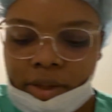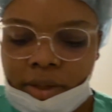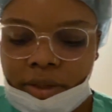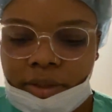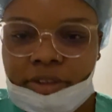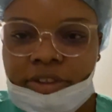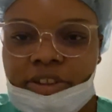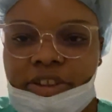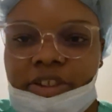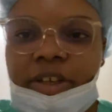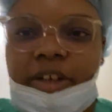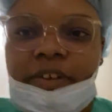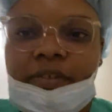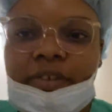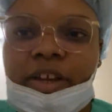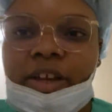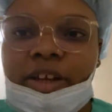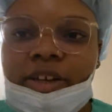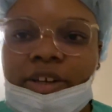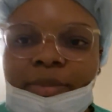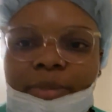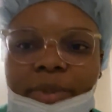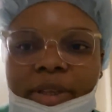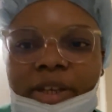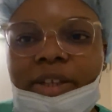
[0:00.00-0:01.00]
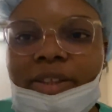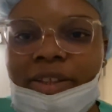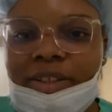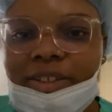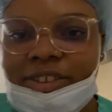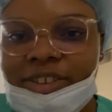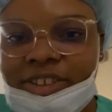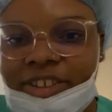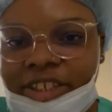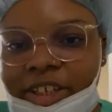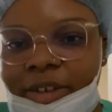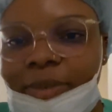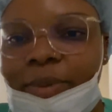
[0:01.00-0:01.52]
So I've kind of been in the
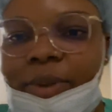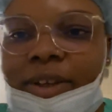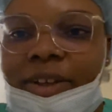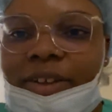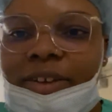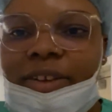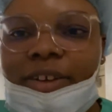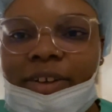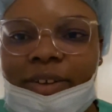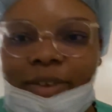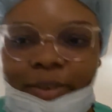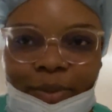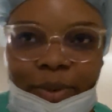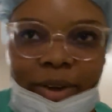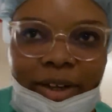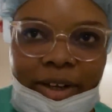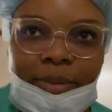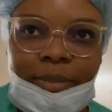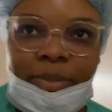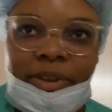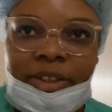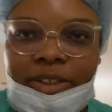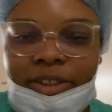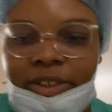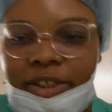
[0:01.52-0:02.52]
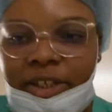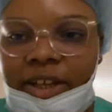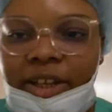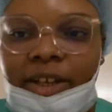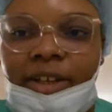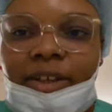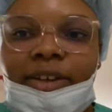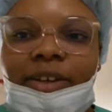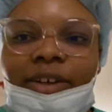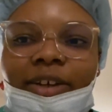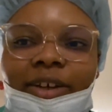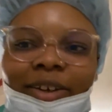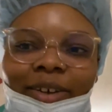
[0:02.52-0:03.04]
stairwell part of it tonight.
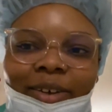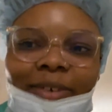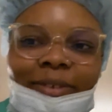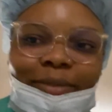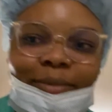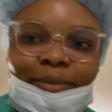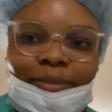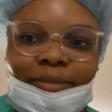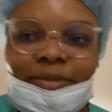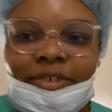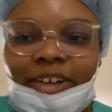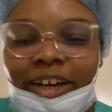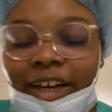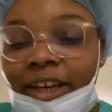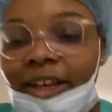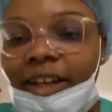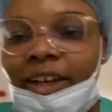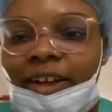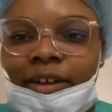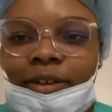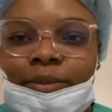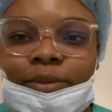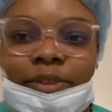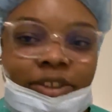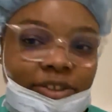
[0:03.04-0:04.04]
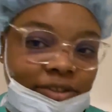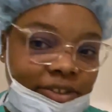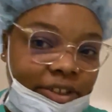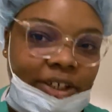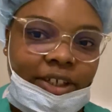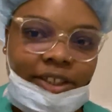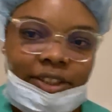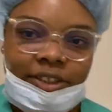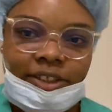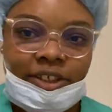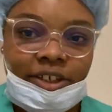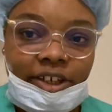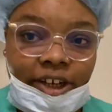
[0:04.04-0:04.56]
Right now I'm just running
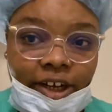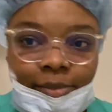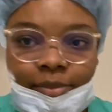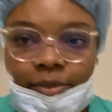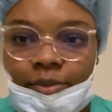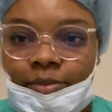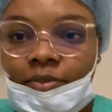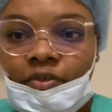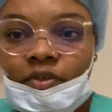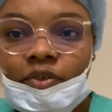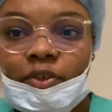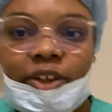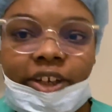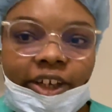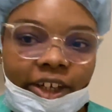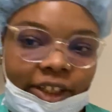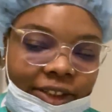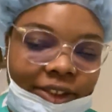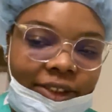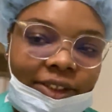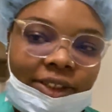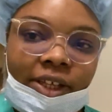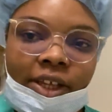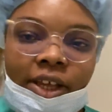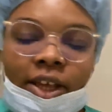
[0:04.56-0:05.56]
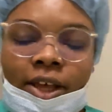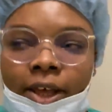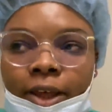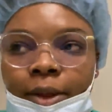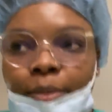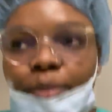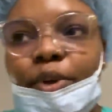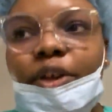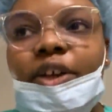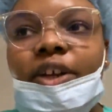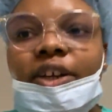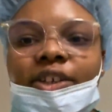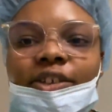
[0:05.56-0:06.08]
to grab some forks
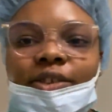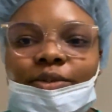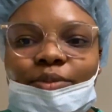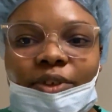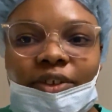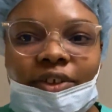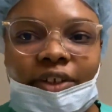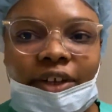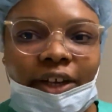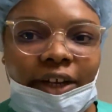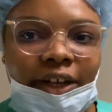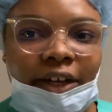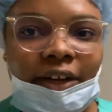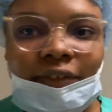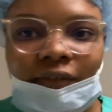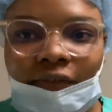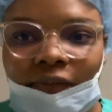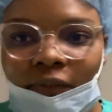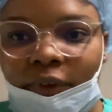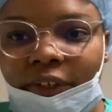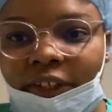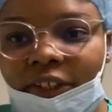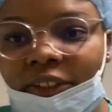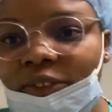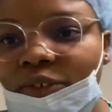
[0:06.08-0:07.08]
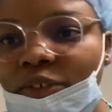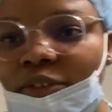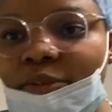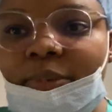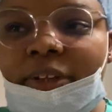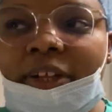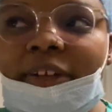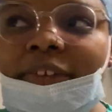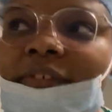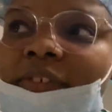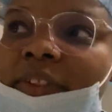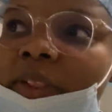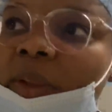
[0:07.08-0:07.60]
because we ran out of forks on the
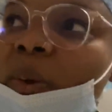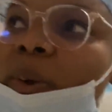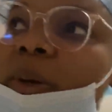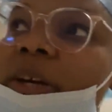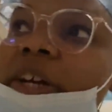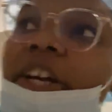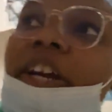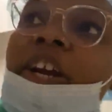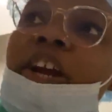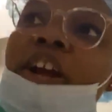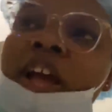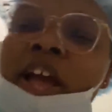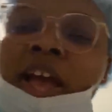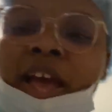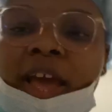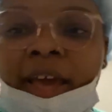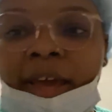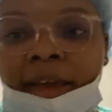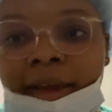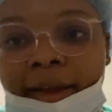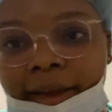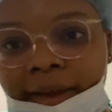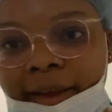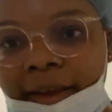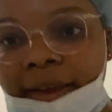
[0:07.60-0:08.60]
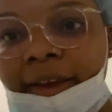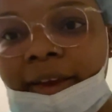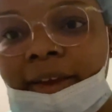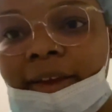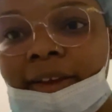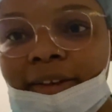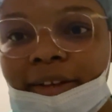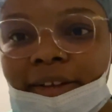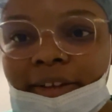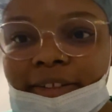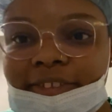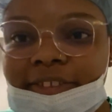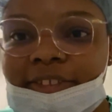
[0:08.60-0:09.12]
floor.
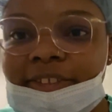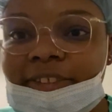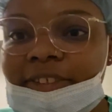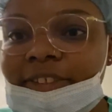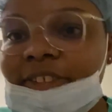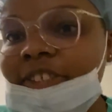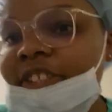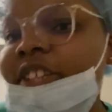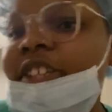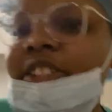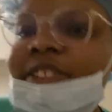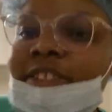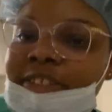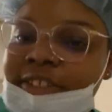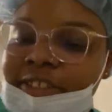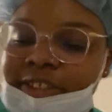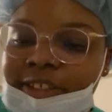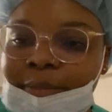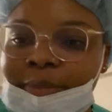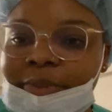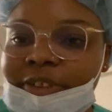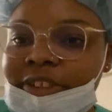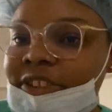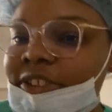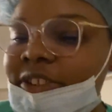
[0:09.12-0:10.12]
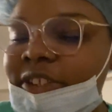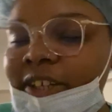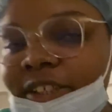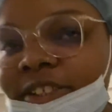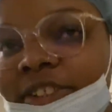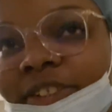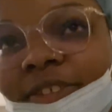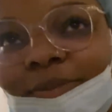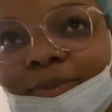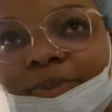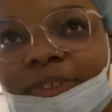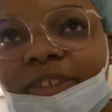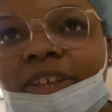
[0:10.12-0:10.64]
And since it's Nurses
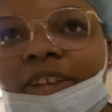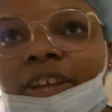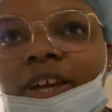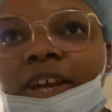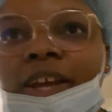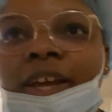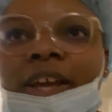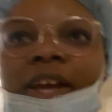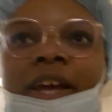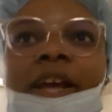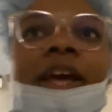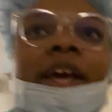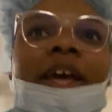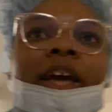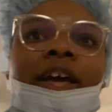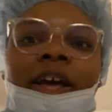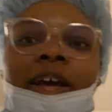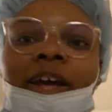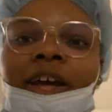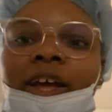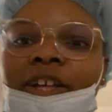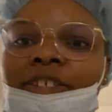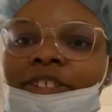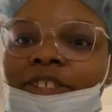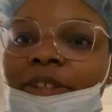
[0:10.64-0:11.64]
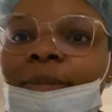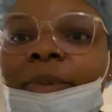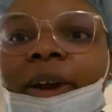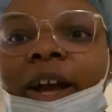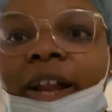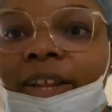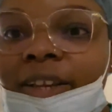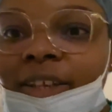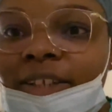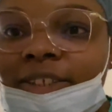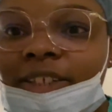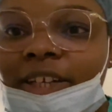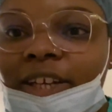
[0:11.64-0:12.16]
Appreciation Week, somebody
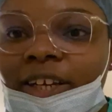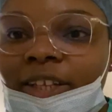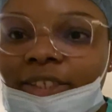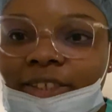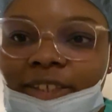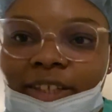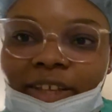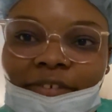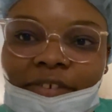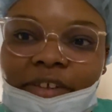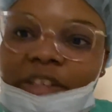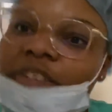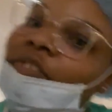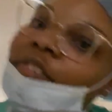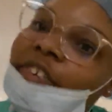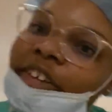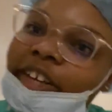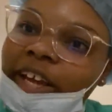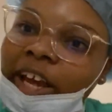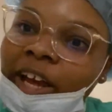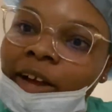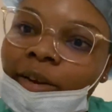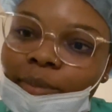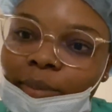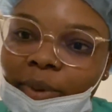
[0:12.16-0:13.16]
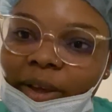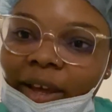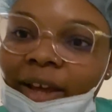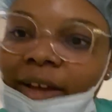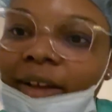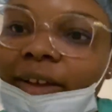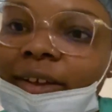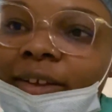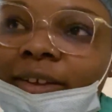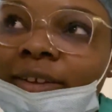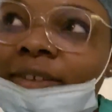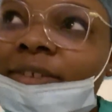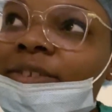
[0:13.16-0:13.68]
decided to give us free
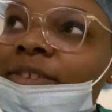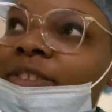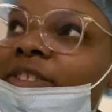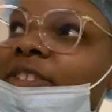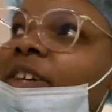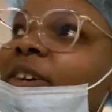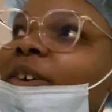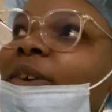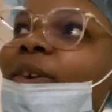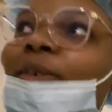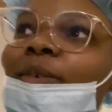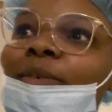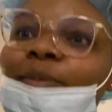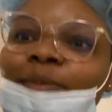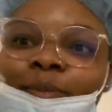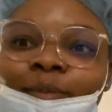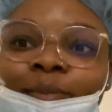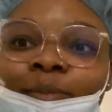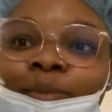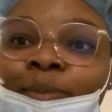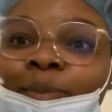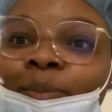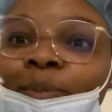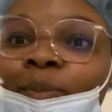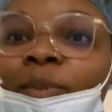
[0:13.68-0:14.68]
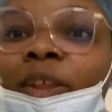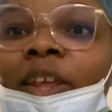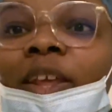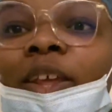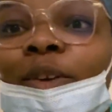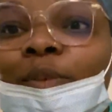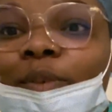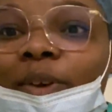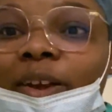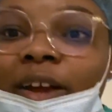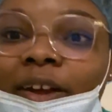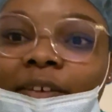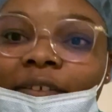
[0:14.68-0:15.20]
Outback. So
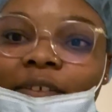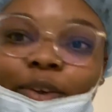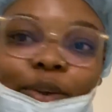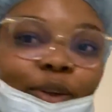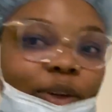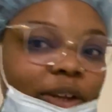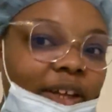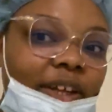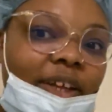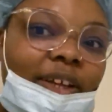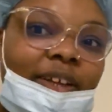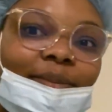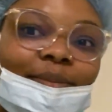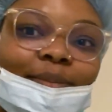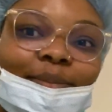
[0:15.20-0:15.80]
we got food to eat.